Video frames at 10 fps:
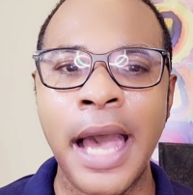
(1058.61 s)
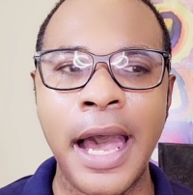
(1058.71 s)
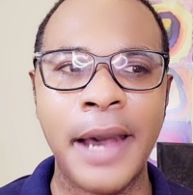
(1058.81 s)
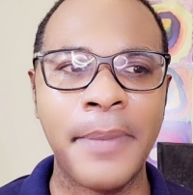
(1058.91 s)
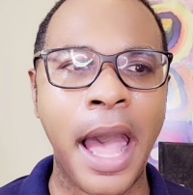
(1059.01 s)

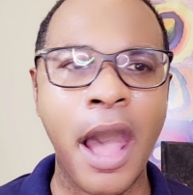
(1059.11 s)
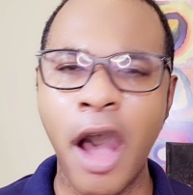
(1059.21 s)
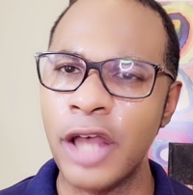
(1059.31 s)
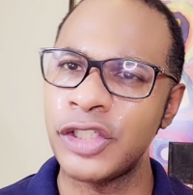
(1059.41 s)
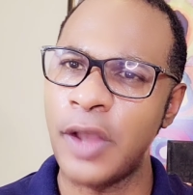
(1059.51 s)
Um, I
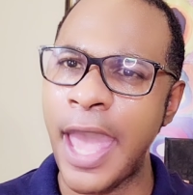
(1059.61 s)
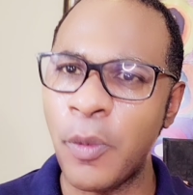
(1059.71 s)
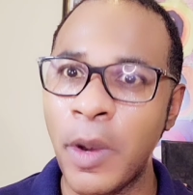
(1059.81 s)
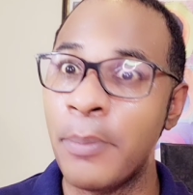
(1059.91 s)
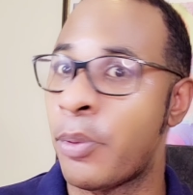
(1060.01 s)
also
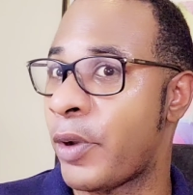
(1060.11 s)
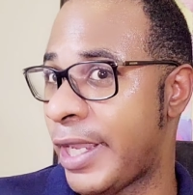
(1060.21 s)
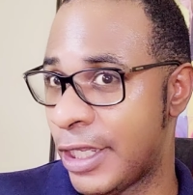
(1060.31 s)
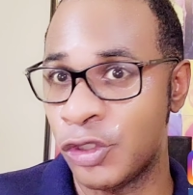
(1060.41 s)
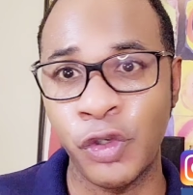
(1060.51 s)
at one
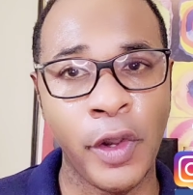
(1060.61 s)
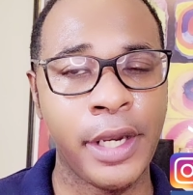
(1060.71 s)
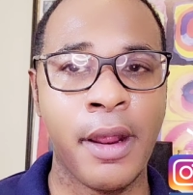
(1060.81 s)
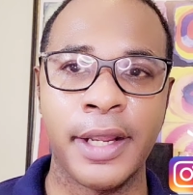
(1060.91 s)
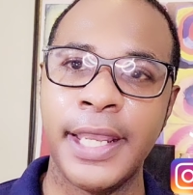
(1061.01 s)
point enjoyed R.